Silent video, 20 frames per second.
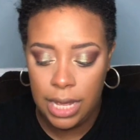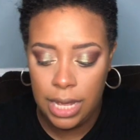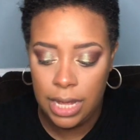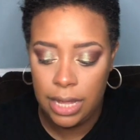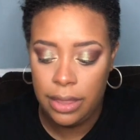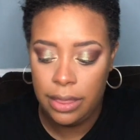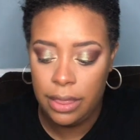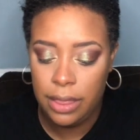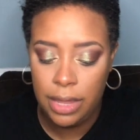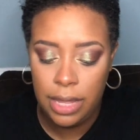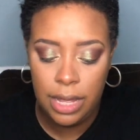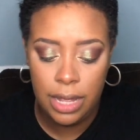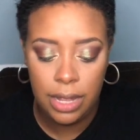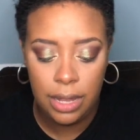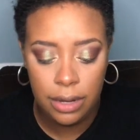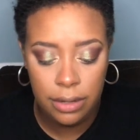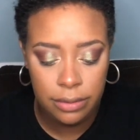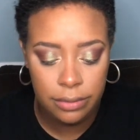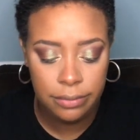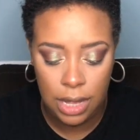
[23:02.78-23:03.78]
And
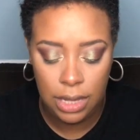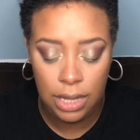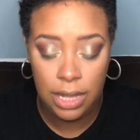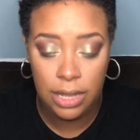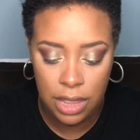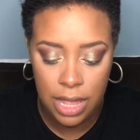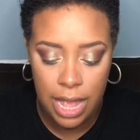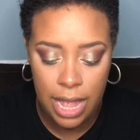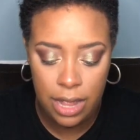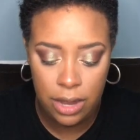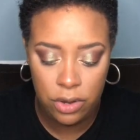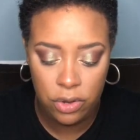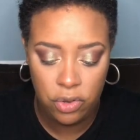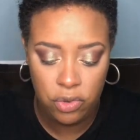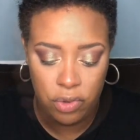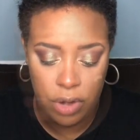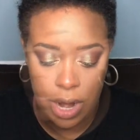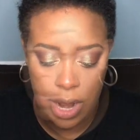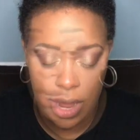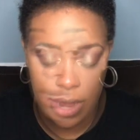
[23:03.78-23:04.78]
then I let that
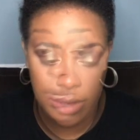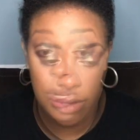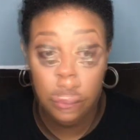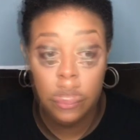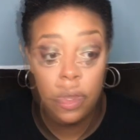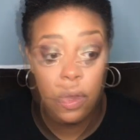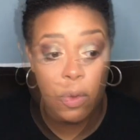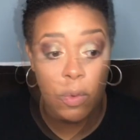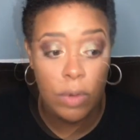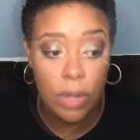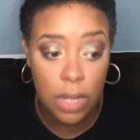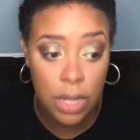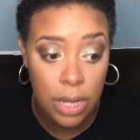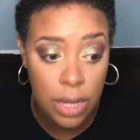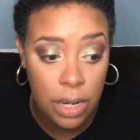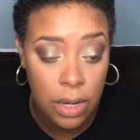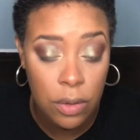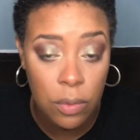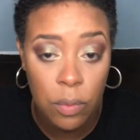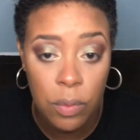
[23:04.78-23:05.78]
dry. Go
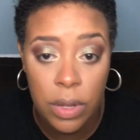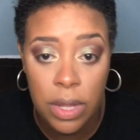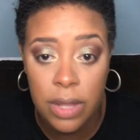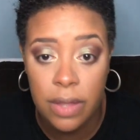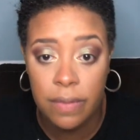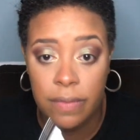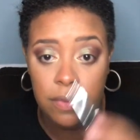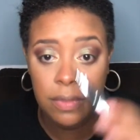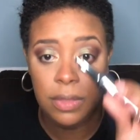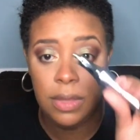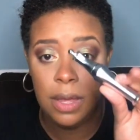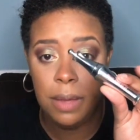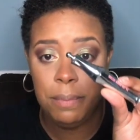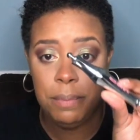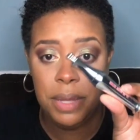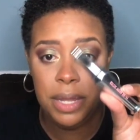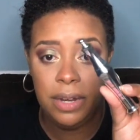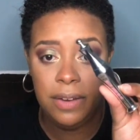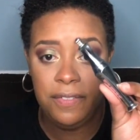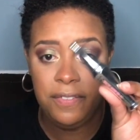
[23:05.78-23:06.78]
in with the
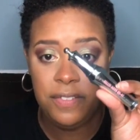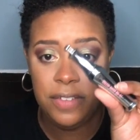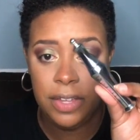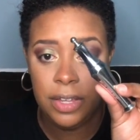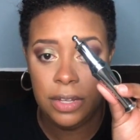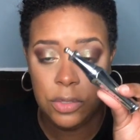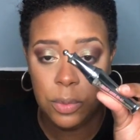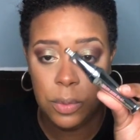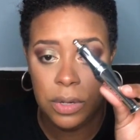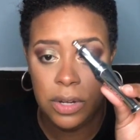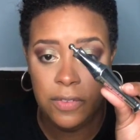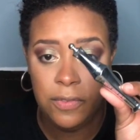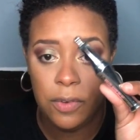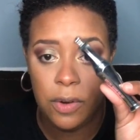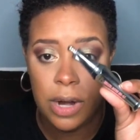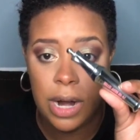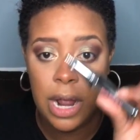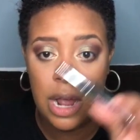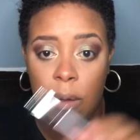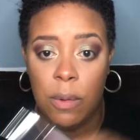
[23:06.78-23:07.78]
Benefit
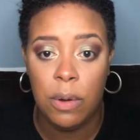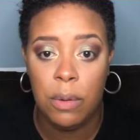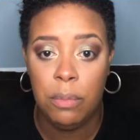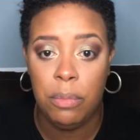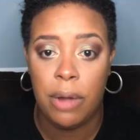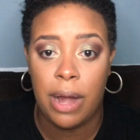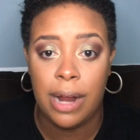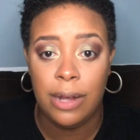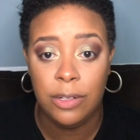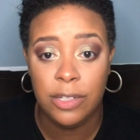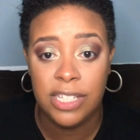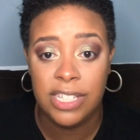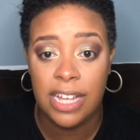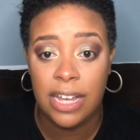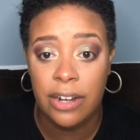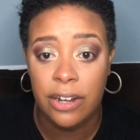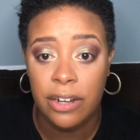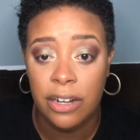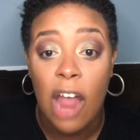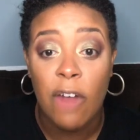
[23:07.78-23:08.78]
24-Hour Brow
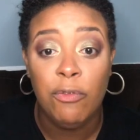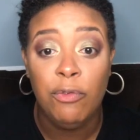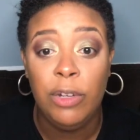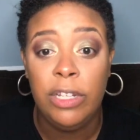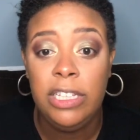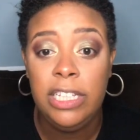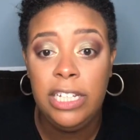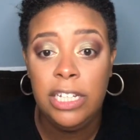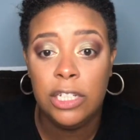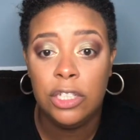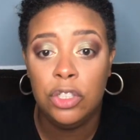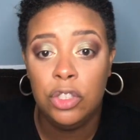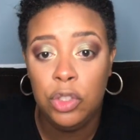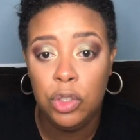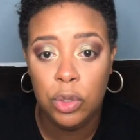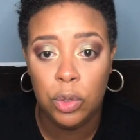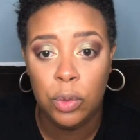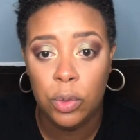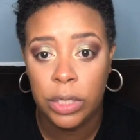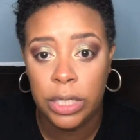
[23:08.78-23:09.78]
Setter. I really
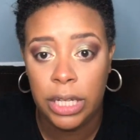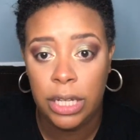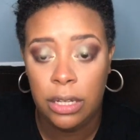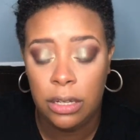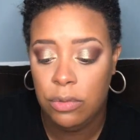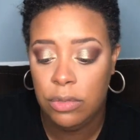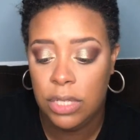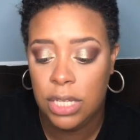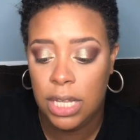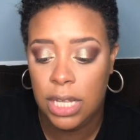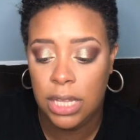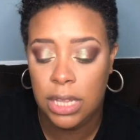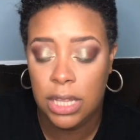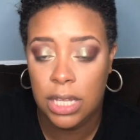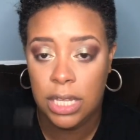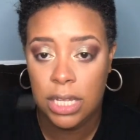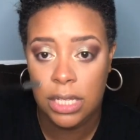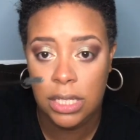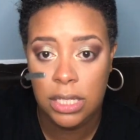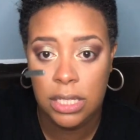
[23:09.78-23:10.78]
enjoy using
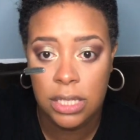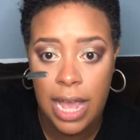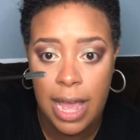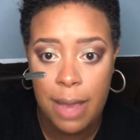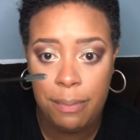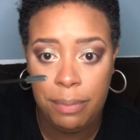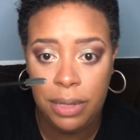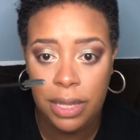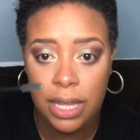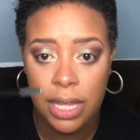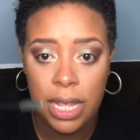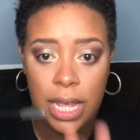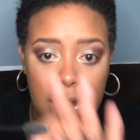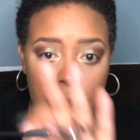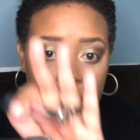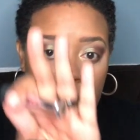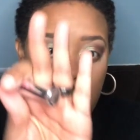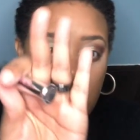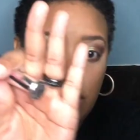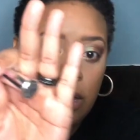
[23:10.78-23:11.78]
this
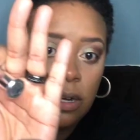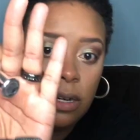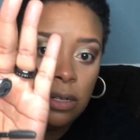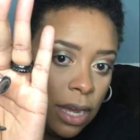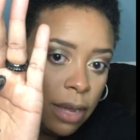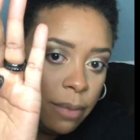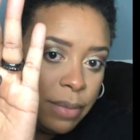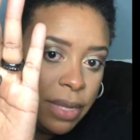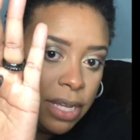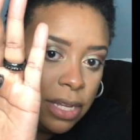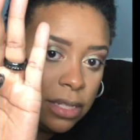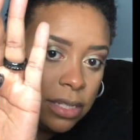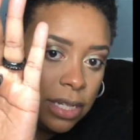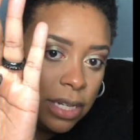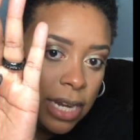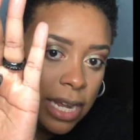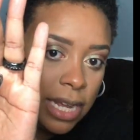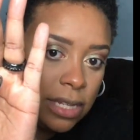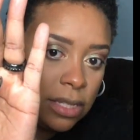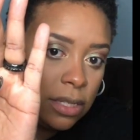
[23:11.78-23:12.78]
applicator because it
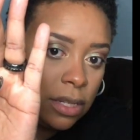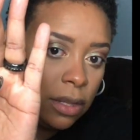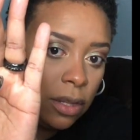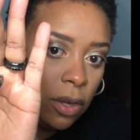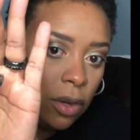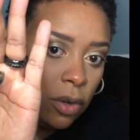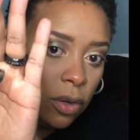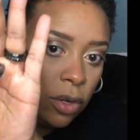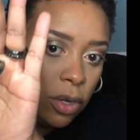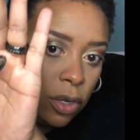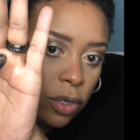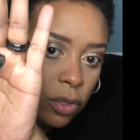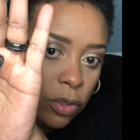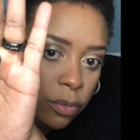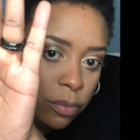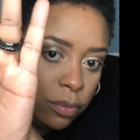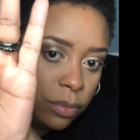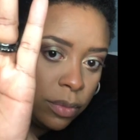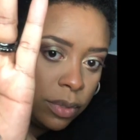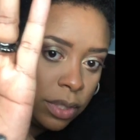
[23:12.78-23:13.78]
has the long
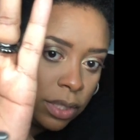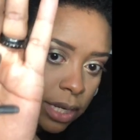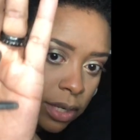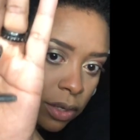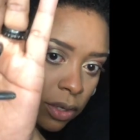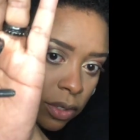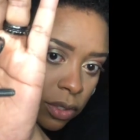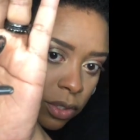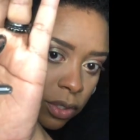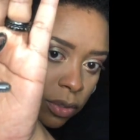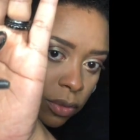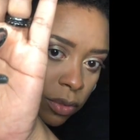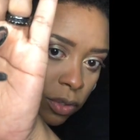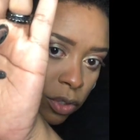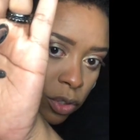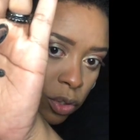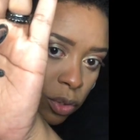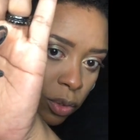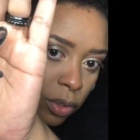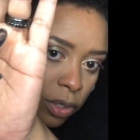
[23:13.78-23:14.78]
combs and also the
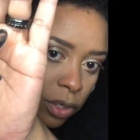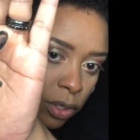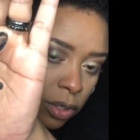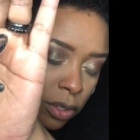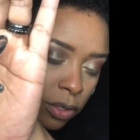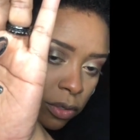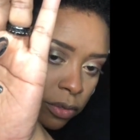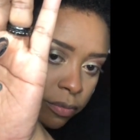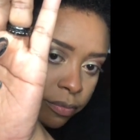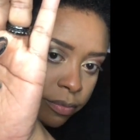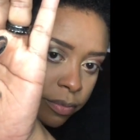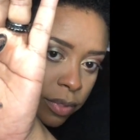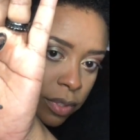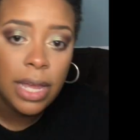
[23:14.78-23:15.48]
shorter combs.